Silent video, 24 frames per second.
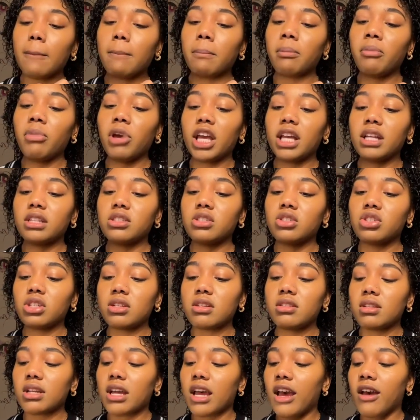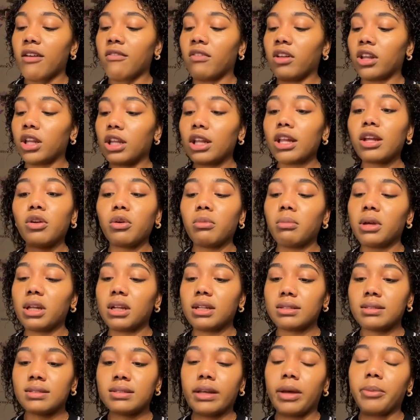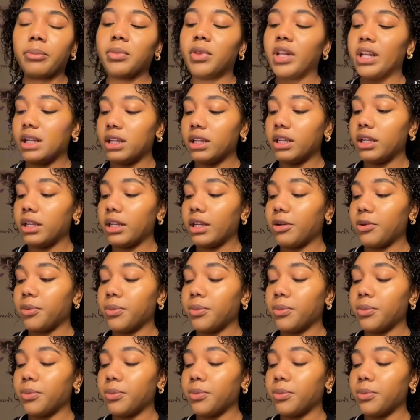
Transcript: base just to have a little bit of something, you know.